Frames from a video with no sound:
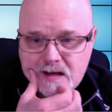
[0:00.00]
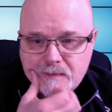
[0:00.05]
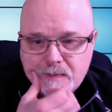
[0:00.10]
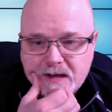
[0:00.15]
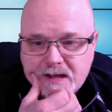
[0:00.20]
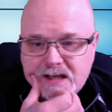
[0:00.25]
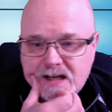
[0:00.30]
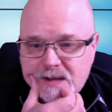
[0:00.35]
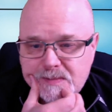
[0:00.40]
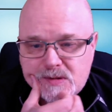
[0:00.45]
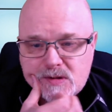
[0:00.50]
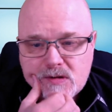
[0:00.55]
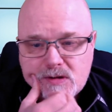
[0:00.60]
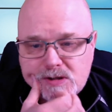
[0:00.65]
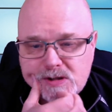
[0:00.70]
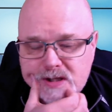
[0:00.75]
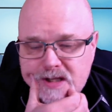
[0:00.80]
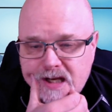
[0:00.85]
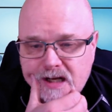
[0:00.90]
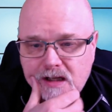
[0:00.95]
capsule, so
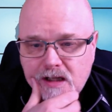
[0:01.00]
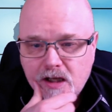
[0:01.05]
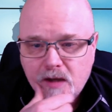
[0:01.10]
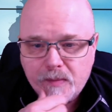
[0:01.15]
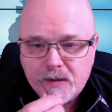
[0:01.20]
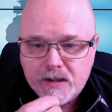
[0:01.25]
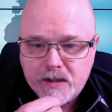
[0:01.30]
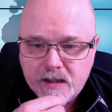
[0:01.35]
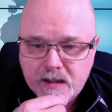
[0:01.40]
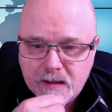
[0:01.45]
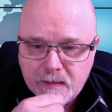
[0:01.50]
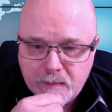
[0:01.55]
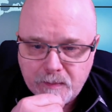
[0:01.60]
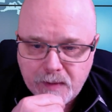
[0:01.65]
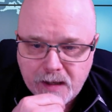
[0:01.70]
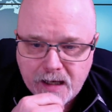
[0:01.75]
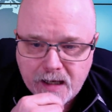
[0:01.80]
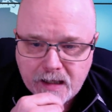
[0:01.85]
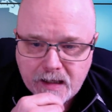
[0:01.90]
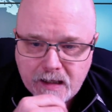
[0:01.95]
that'll allow me to get
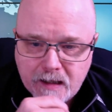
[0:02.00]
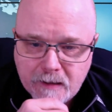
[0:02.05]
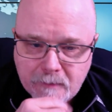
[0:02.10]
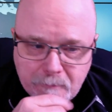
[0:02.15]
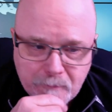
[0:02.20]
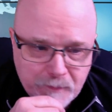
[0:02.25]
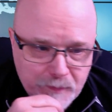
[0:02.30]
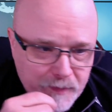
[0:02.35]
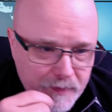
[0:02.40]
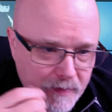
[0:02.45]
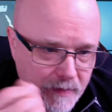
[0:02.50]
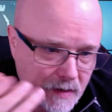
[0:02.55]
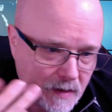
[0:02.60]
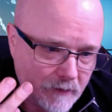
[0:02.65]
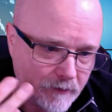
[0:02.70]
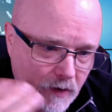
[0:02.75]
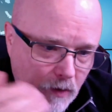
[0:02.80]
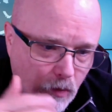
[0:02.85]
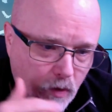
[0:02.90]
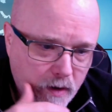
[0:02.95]
back, if
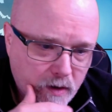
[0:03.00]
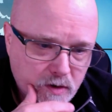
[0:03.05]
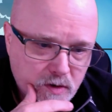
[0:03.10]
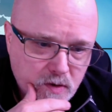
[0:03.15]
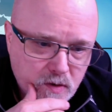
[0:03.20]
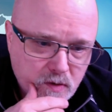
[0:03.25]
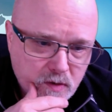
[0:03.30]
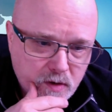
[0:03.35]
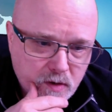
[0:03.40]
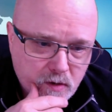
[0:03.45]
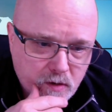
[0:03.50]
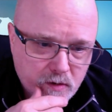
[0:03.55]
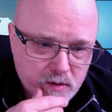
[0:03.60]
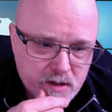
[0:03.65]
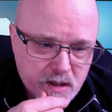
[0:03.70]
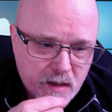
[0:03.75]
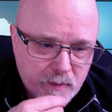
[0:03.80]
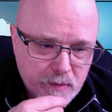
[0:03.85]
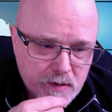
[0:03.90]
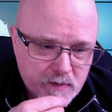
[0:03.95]
I wanted to, the Earth's
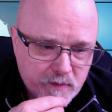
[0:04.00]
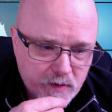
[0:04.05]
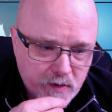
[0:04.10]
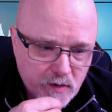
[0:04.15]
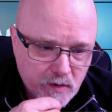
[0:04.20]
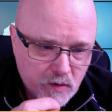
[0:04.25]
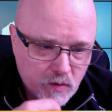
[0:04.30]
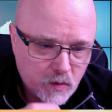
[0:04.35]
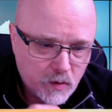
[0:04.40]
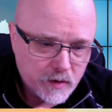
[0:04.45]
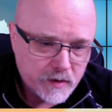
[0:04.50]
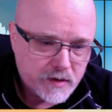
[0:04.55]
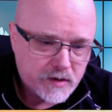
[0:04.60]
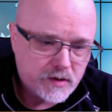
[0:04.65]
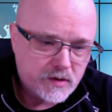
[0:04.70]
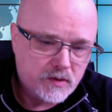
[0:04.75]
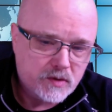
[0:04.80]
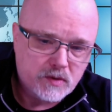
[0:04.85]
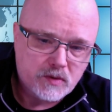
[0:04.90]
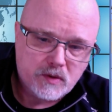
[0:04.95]
atmosphere or
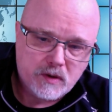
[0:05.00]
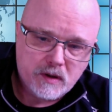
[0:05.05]
to